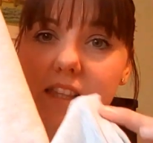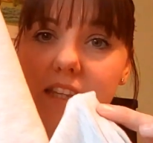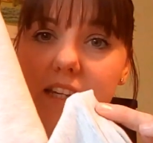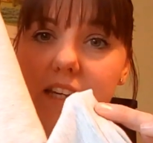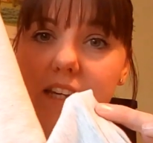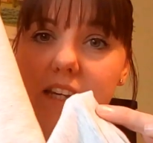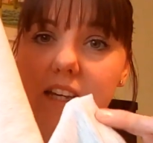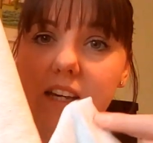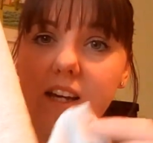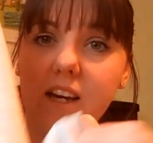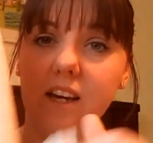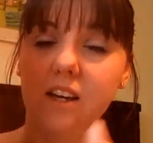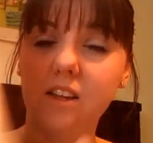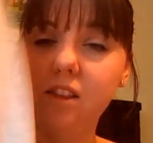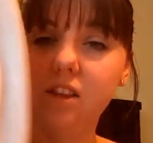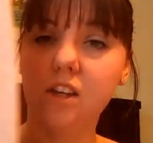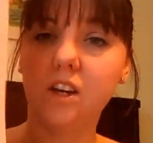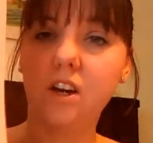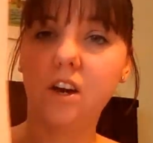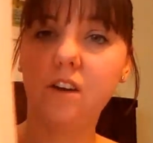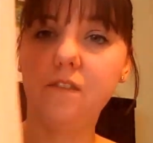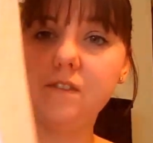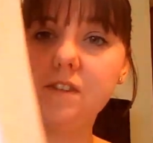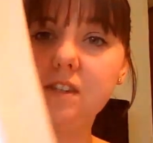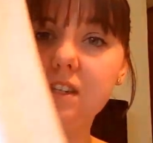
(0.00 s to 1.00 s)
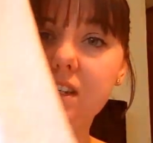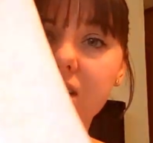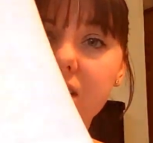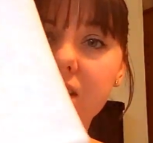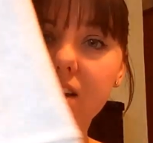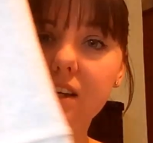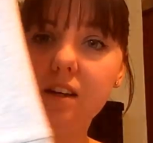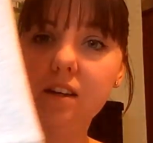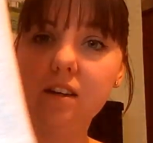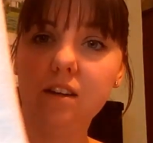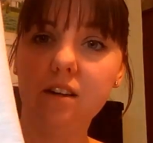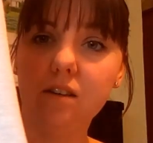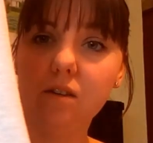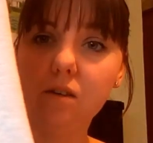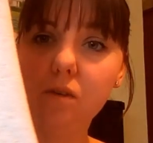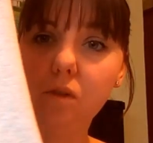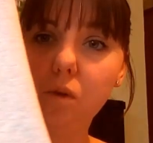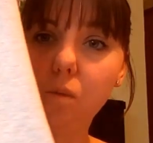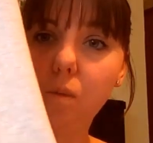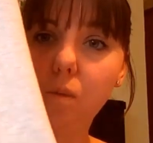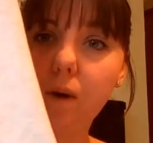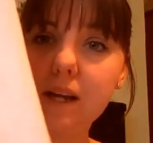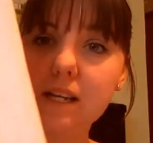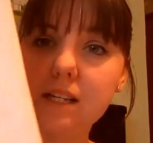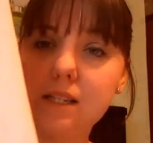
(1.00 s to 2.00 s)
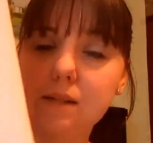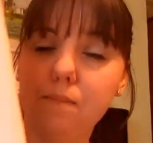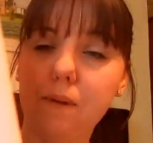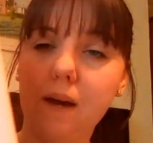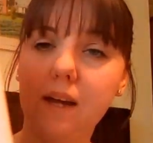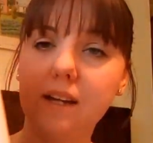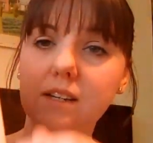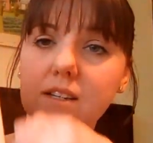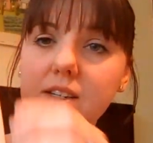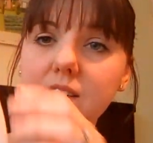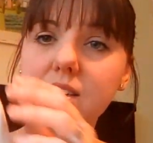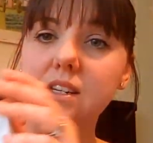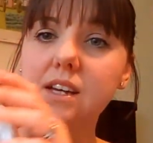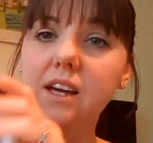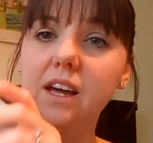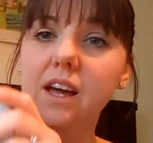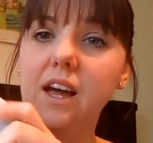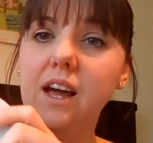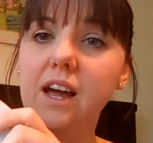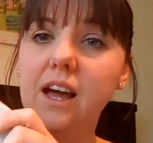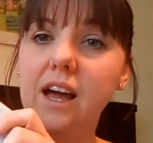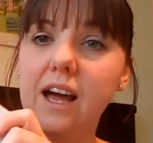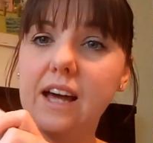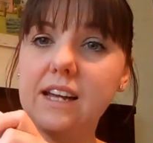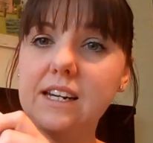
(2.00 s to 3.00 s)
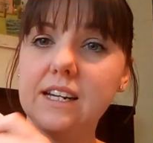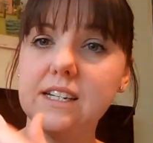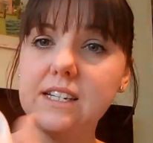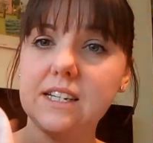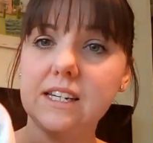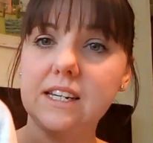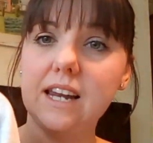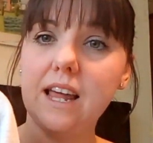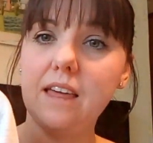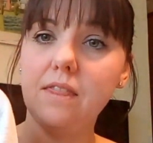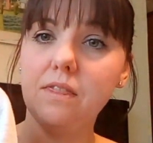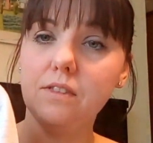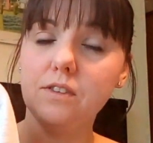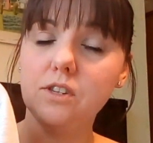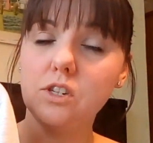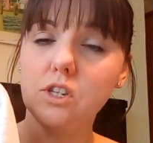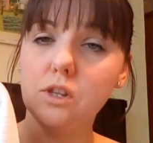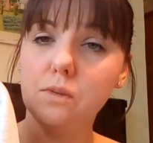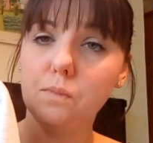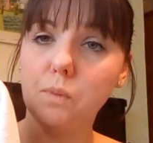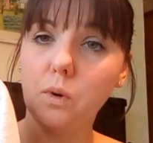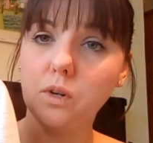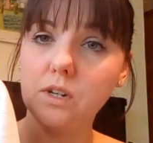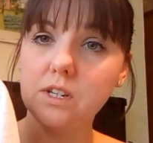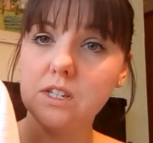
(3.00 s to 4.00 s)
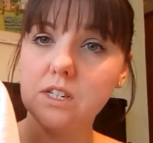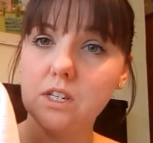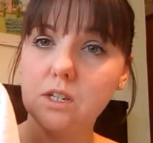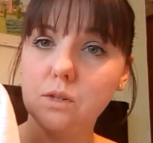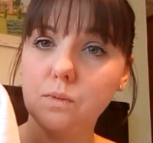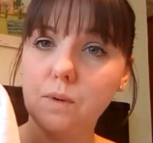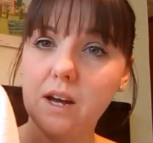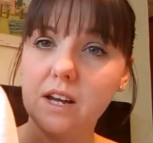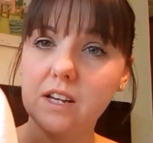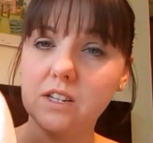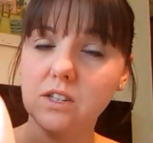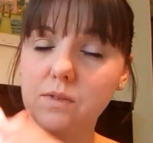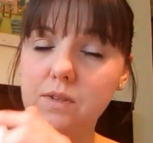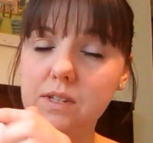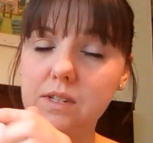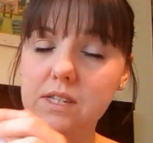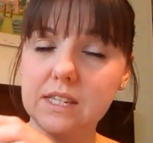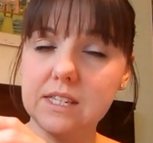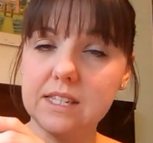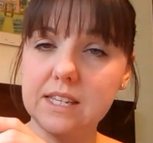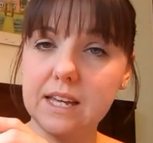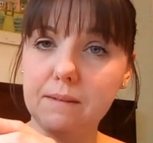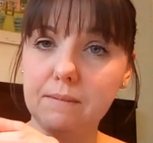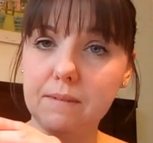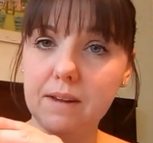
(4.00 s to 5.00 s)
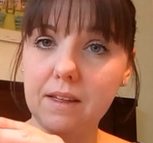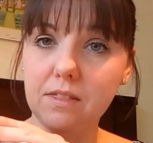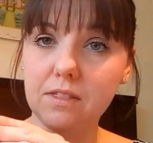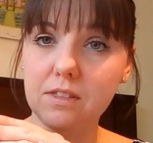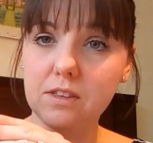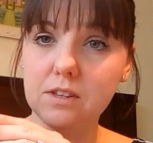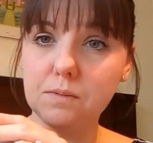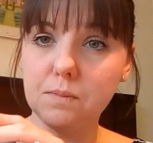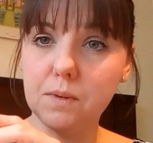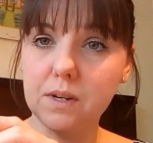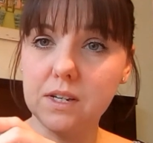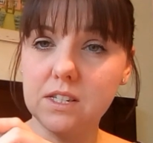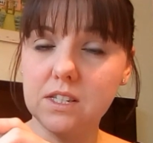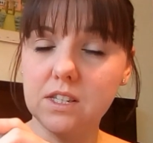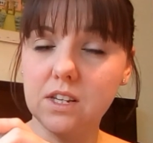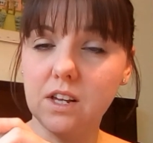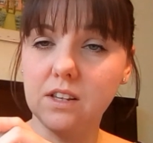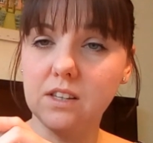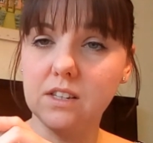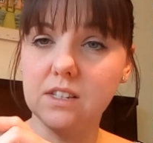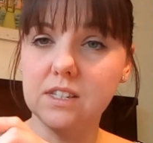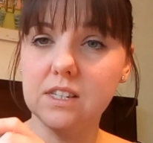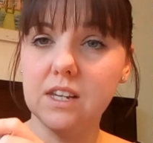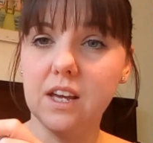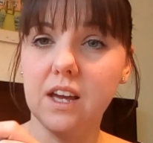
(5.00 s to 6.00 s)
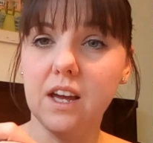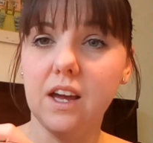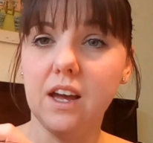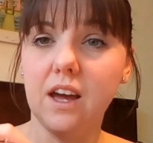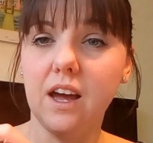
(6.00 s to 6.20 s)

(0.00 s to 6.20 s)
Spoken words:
the cuffs and the waistband, and added length to the bodice as well, so it's the same length as my son's,